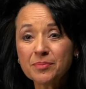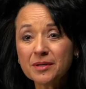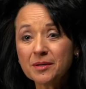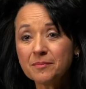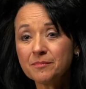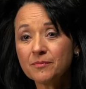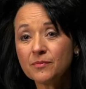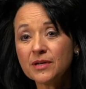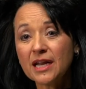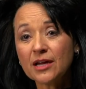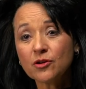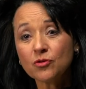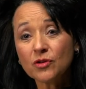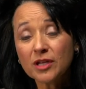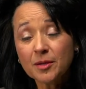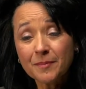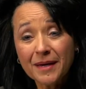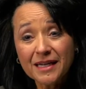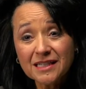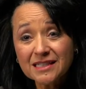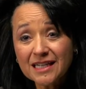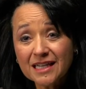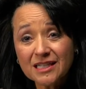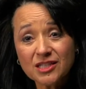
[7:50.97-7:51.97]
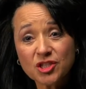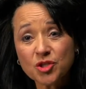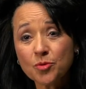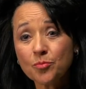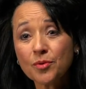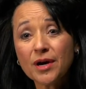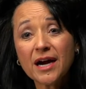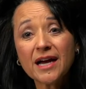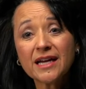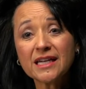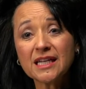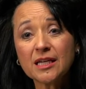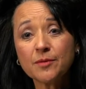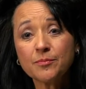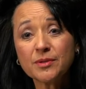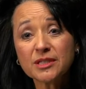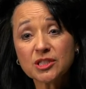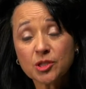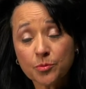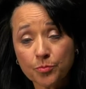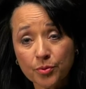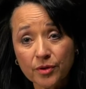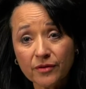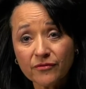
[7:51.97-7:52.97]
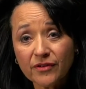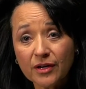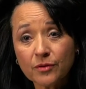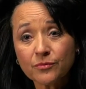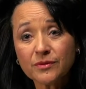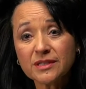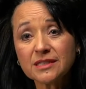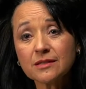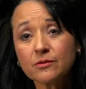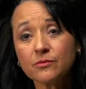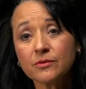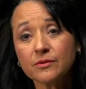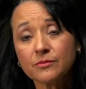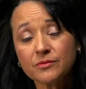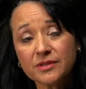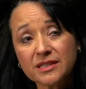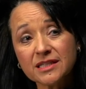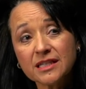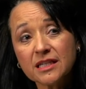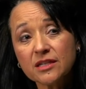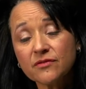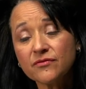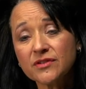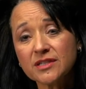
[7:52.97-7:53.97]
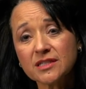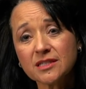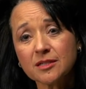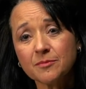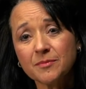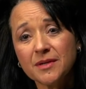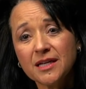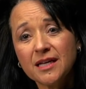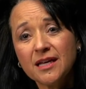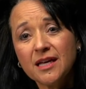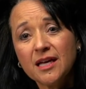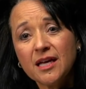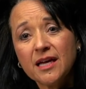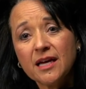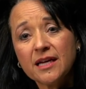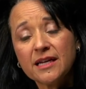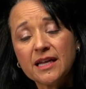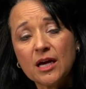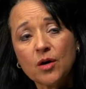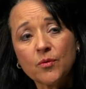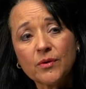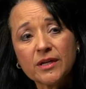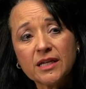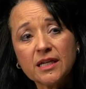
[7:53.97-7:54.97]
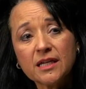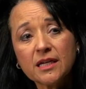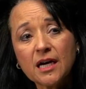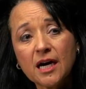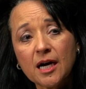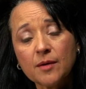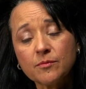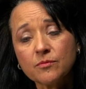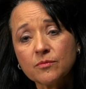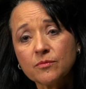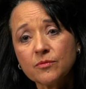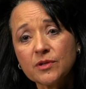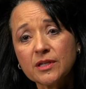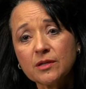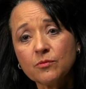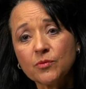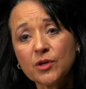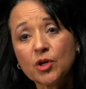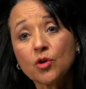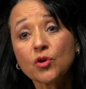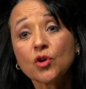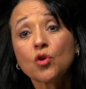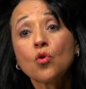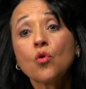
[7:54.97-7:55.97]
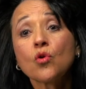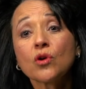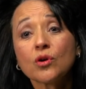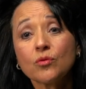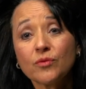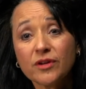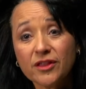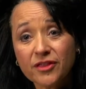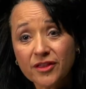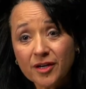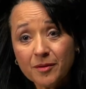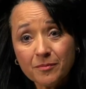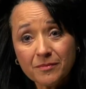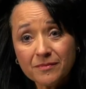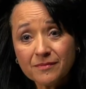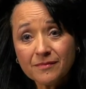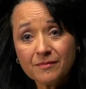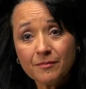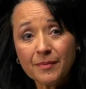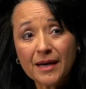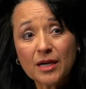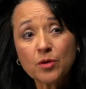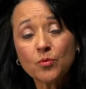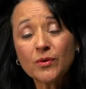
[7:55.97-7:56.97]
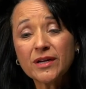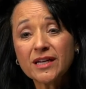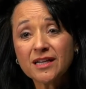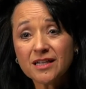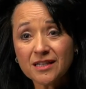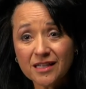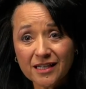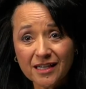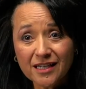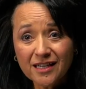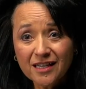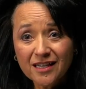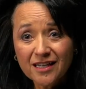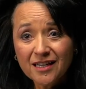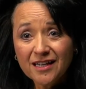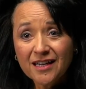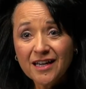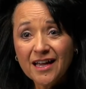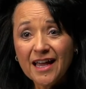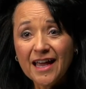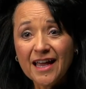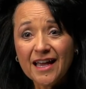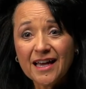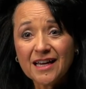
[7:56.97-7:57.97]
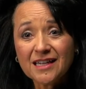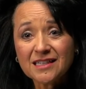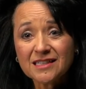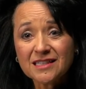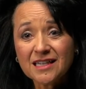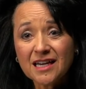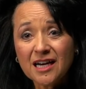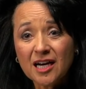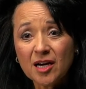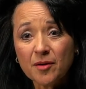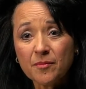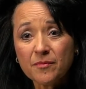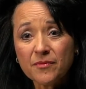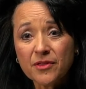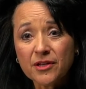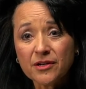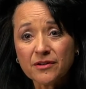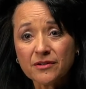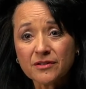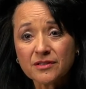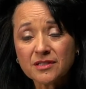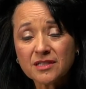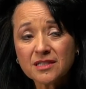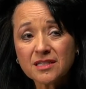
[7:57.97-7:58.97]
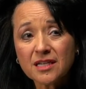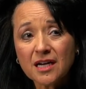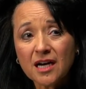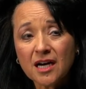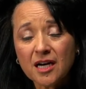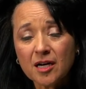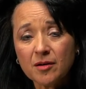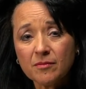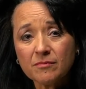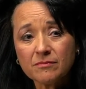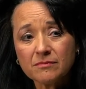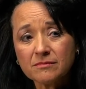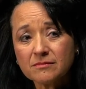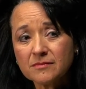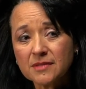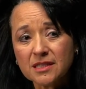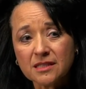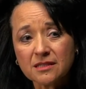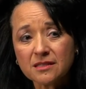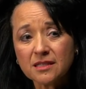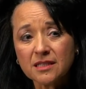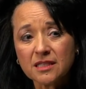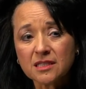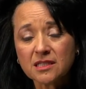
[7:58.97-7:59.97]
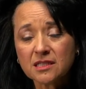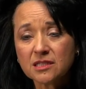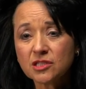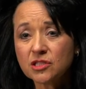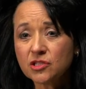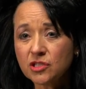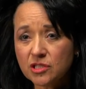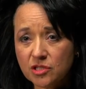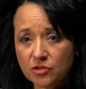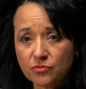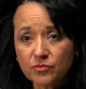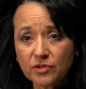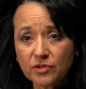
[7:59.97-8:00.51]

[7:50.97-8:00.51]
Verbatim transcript: them not only maintain sobriety but to prevent recidivism. Now we, um, we, we go to court with them biweekly, and um, there's um, it, it's just